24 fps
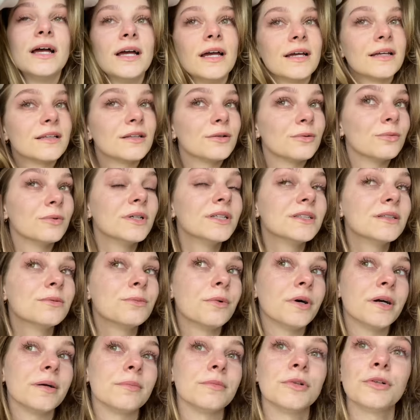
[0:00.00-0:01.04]
And the
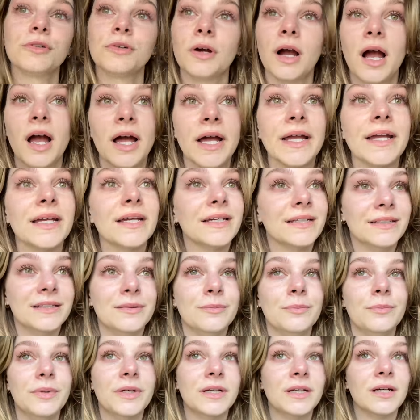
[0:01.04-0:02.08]
reason why I'm crying
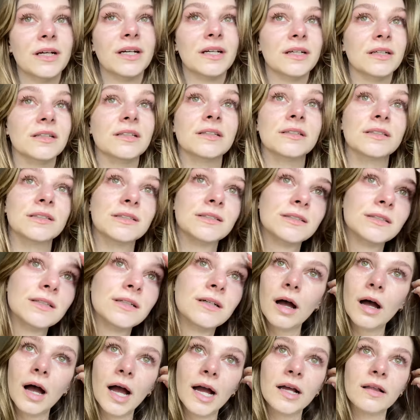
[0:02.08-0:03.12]
isn't because
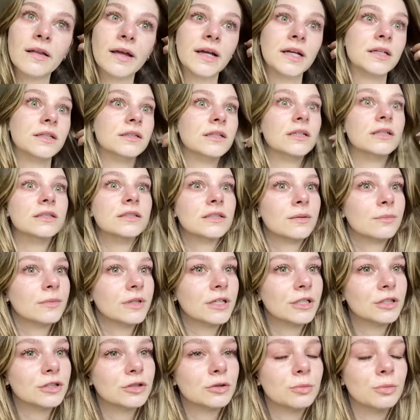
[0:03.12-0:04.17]
I like did
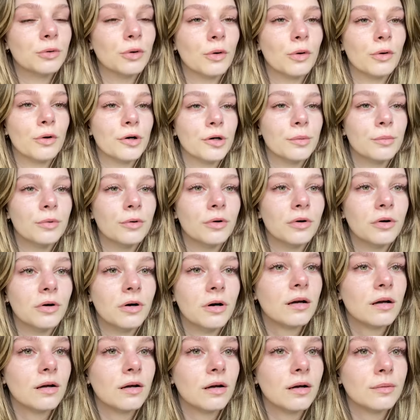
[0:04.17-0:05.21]
something super
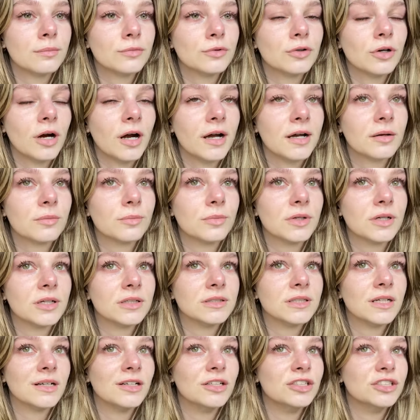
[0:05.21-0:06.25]
horrible. I'm crying
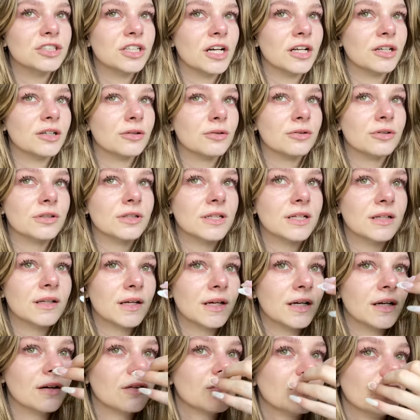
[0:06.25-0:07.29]
because I genuinely
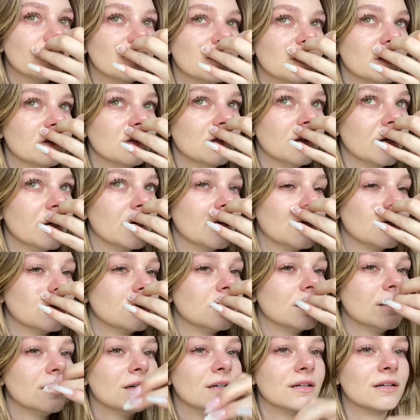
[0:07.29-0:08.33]
like feel like
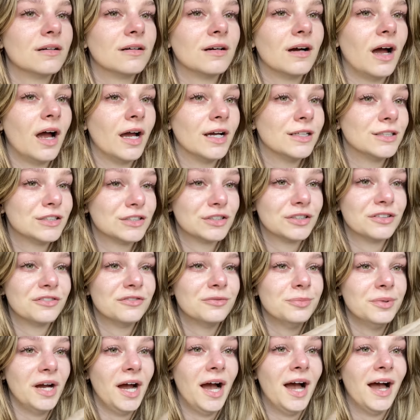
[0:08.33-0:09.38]
I should
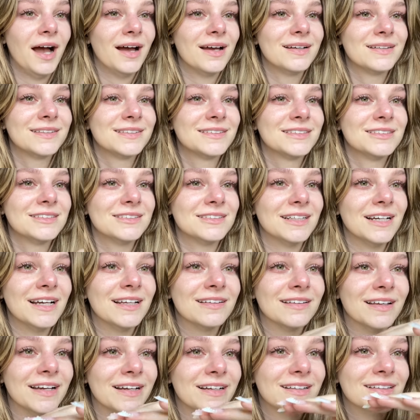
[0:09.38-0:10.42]
have passed,
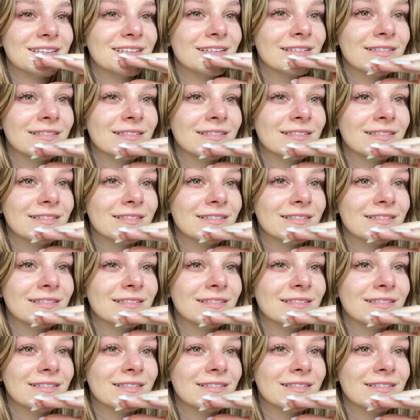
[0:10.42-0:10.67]
and like the